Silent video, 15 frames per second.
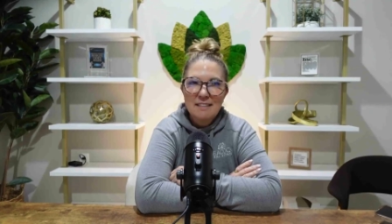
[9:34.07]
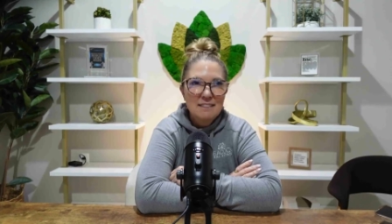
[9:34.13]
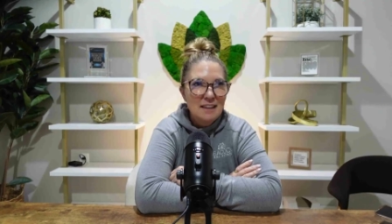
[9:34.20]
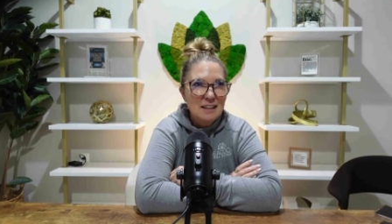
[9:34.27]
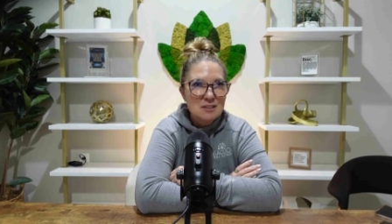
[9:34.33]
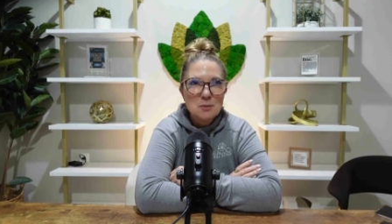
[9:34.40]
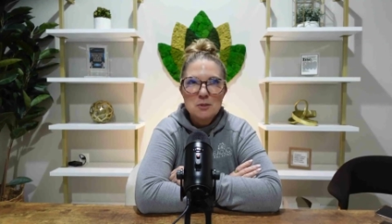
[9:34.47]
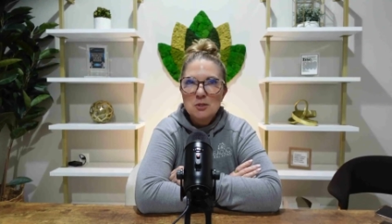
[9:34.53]

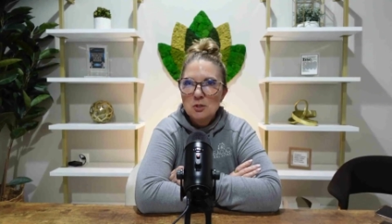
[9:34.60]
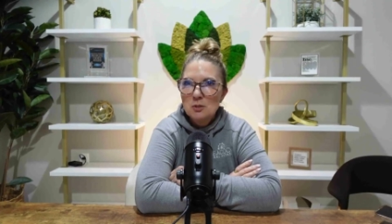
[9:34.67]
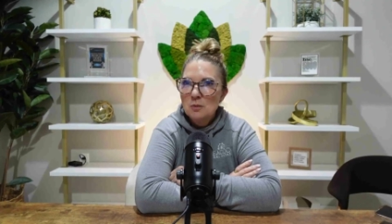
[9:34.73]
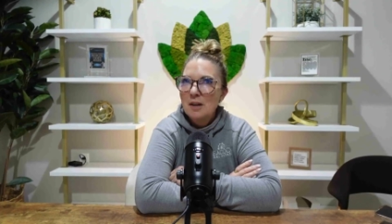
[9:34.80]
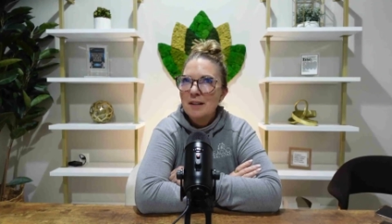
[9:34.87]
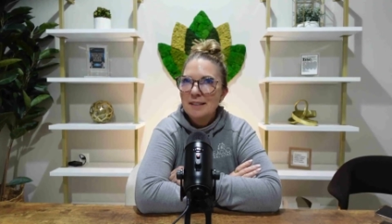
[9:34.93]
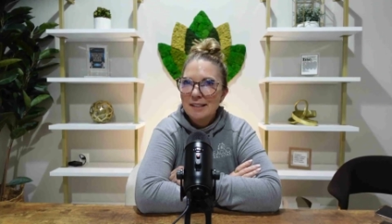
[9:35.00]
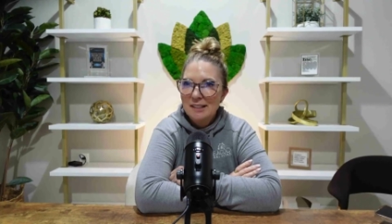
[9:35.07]
That's what you
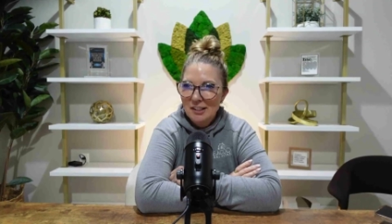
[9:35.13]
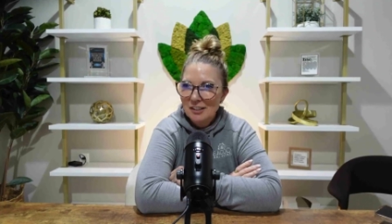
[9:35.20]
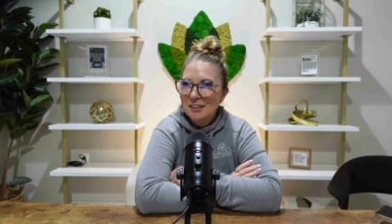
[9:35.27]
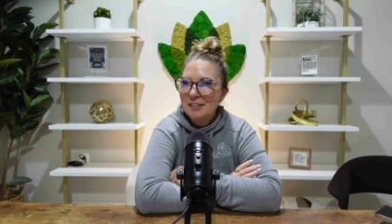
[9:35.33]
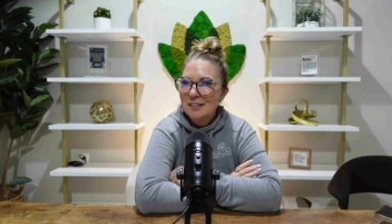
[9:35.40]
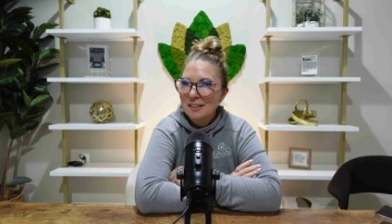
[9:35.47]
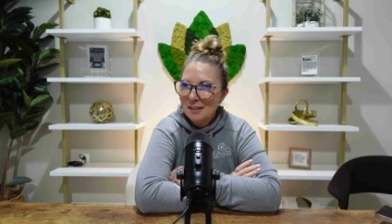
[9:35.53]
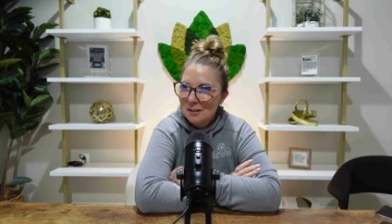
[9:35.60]
want to
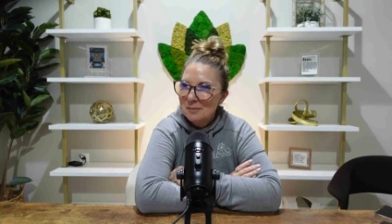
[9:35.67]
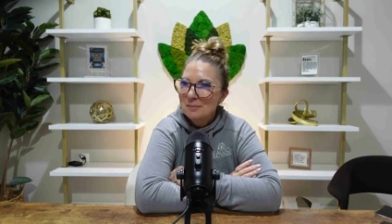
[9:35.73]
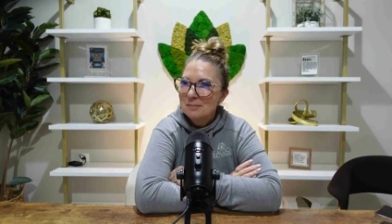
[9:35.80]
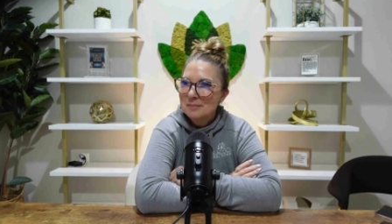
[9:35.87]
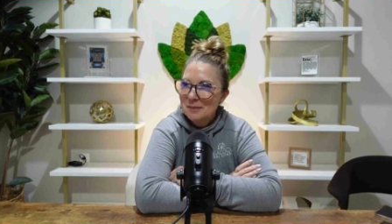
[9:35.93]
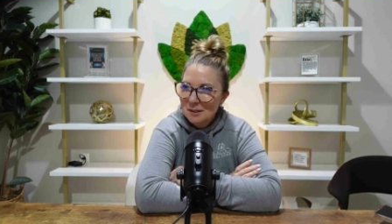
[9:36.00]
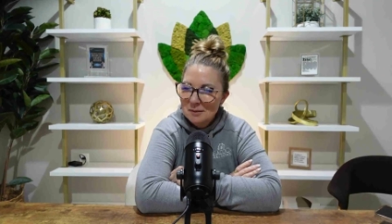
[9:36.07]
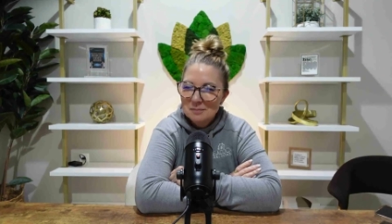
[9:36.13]
hear. Yep,
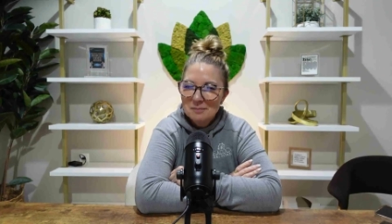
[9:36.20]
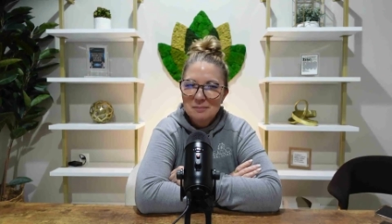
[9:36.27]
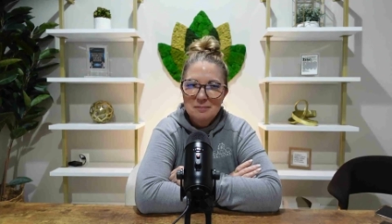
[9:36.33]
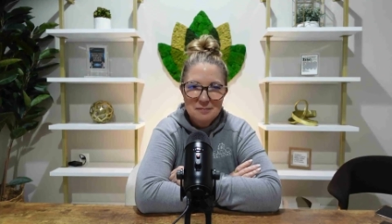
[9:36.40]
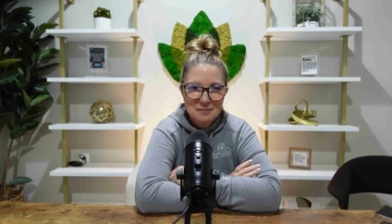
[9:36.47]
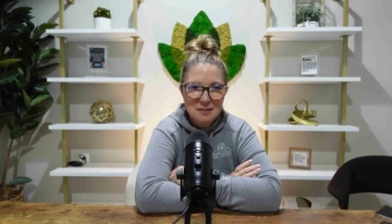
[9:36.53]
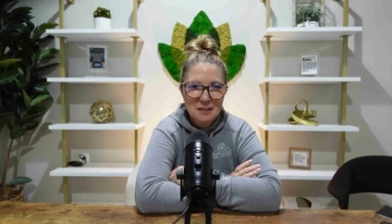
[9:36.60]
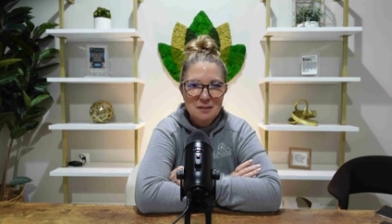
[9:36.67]
mm-hmm. yep,
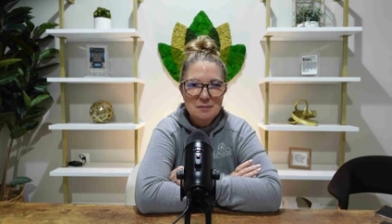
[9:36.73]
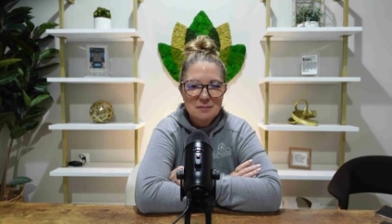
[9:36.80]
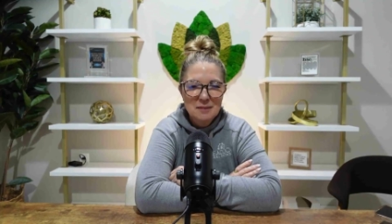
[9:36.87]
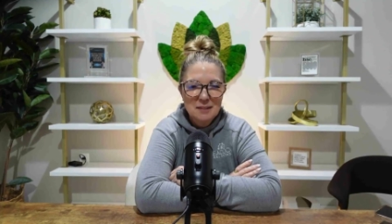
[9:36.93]
yep, yep.